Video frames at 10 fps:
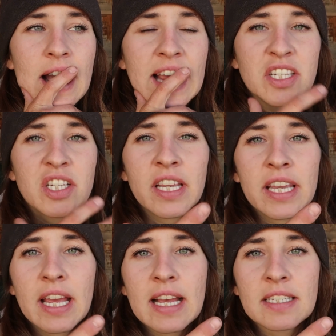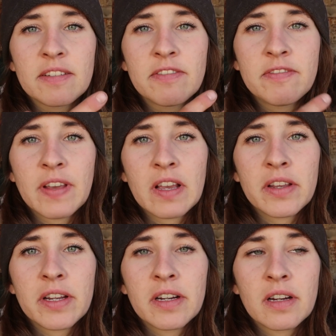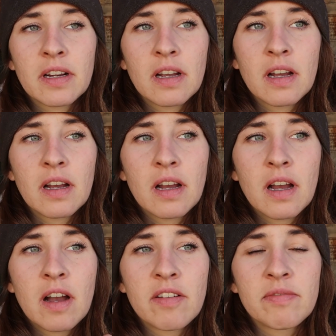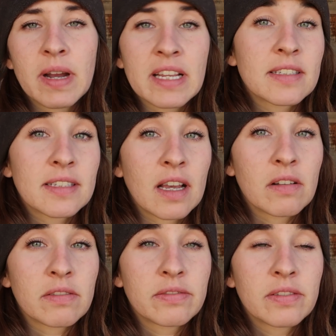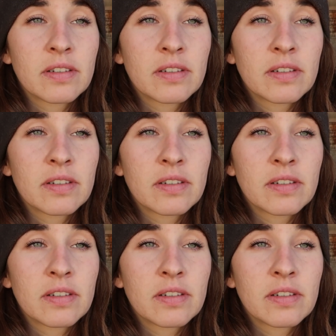I took it as a failure of myself.